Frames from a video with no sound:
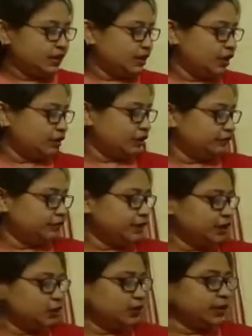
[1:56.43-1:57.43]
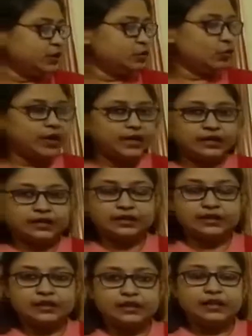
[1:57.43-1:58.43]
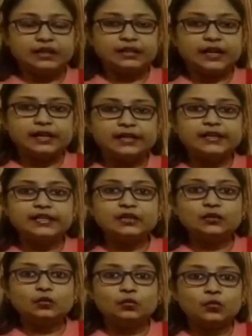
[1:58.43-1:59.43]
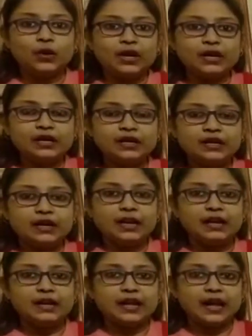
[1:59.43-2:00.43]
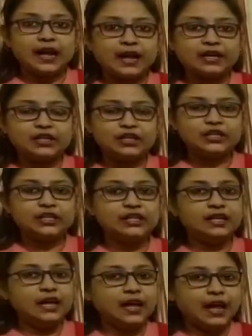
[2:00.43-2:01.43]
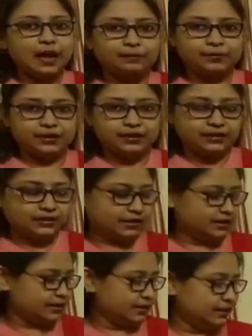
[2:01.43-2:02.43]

Now the first one is when. That is when an action happens.